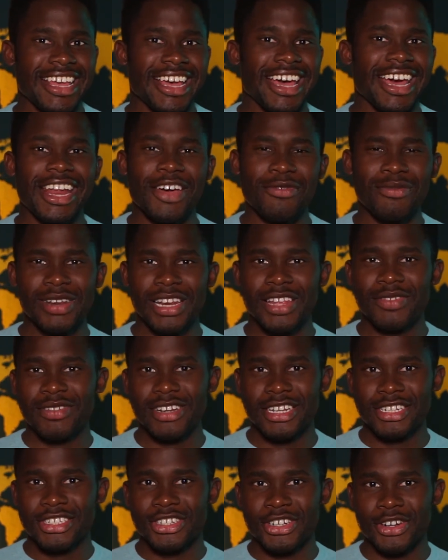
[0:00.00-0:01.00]
And I've been living
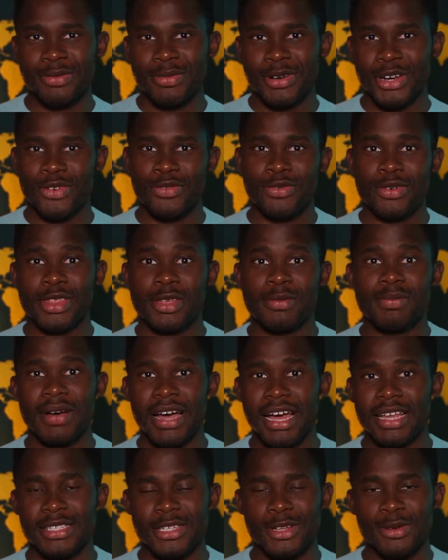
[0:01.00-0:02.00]
in Germany for the
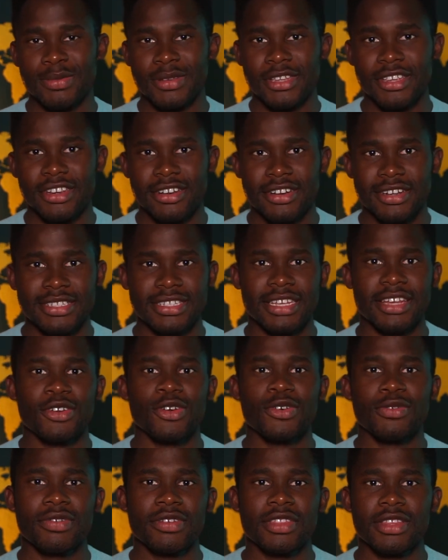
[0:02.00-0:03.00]
past couple of years, and
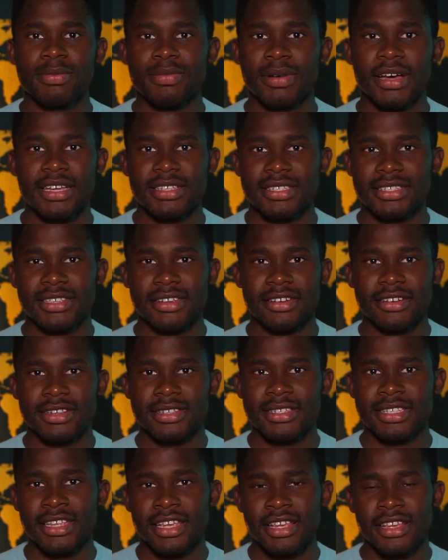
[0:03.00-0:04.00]
over the past
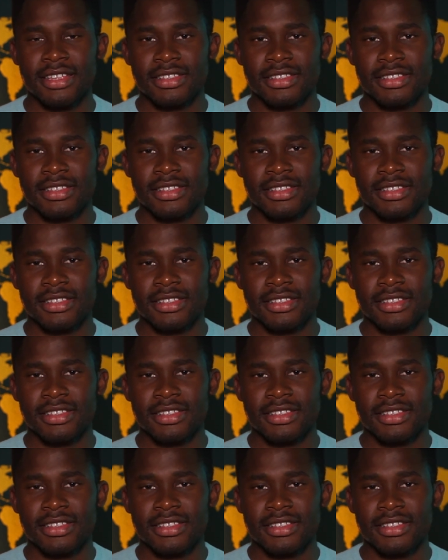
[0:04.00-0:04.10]
years,